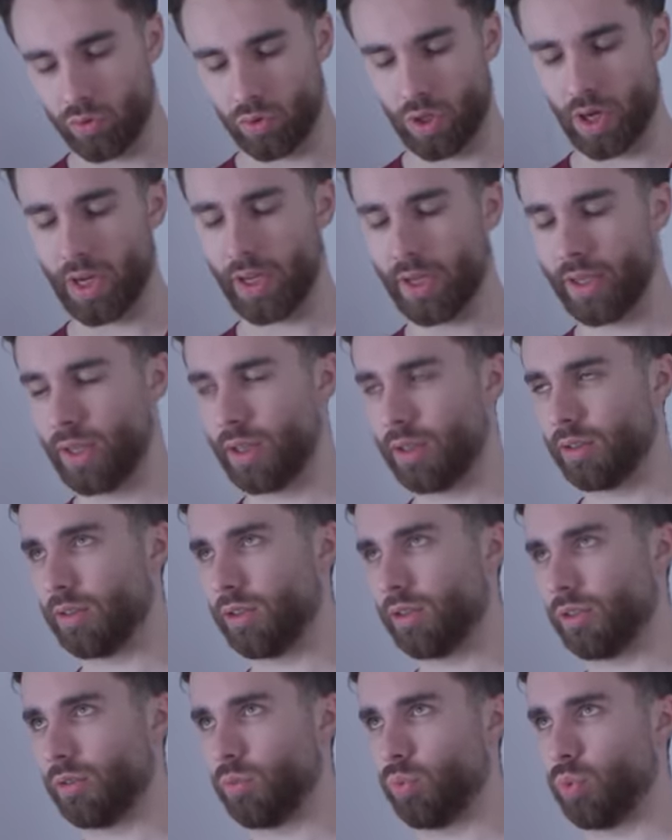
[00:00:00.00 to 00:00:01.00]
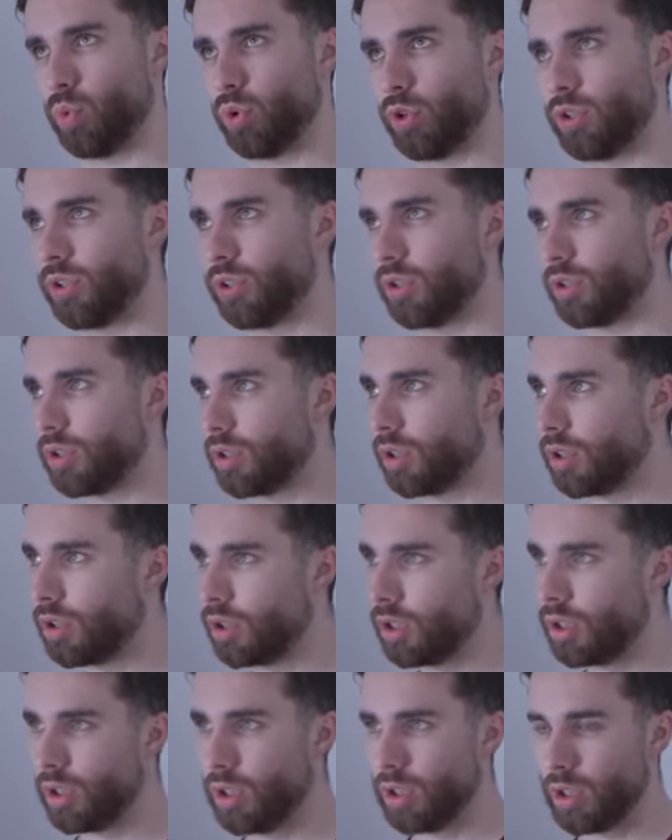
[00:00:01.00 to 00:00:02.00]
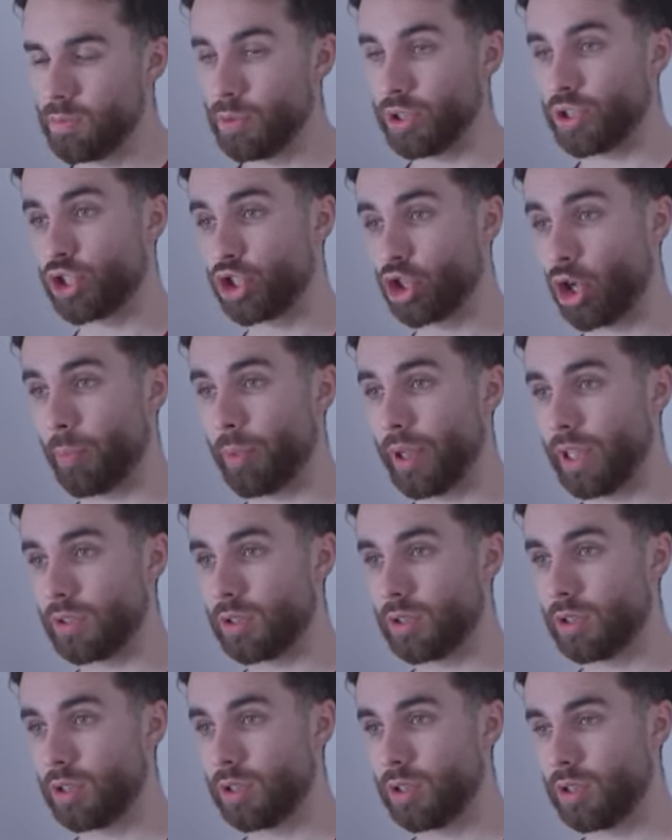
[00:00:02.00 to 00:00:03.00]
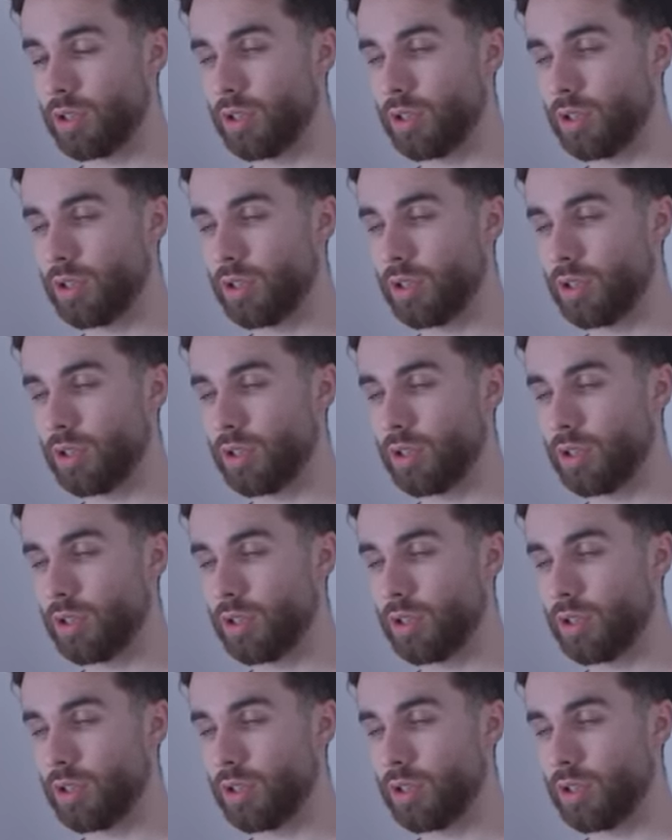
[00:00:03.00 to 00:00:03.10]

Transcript: all right, I wouldn't. But stop it.